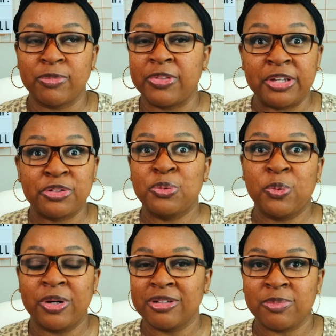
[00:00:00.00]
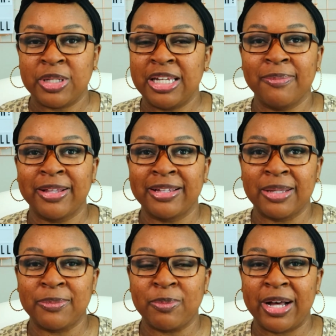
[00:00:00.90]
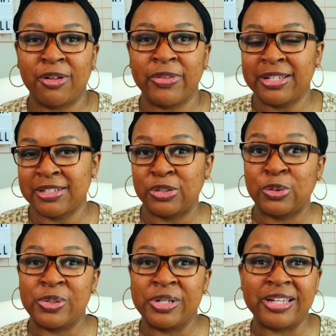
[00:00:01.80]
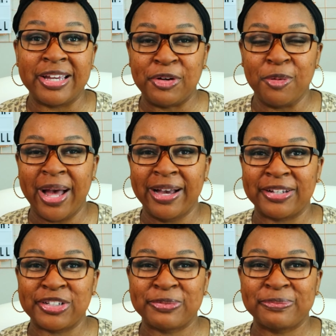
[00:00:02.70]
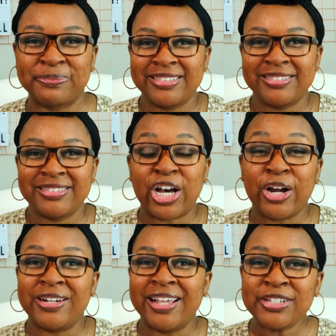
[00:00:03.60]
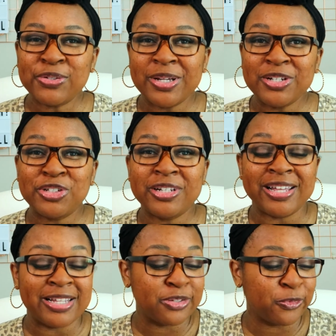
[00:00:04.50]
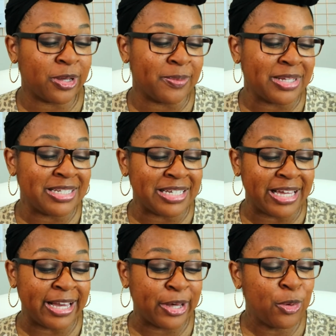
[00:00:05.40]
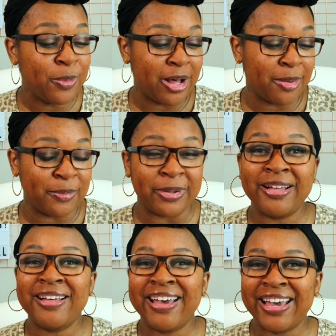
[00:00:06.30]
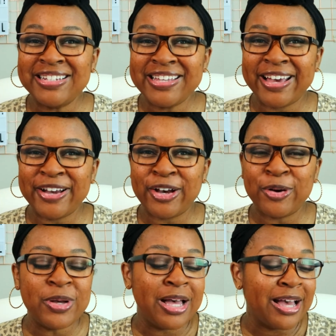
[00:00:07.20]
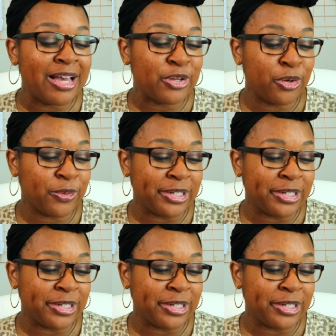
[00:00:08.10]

things you want to be emailing them about that is included in your package. Our next question is from Diego Pampa. Hey Diego, your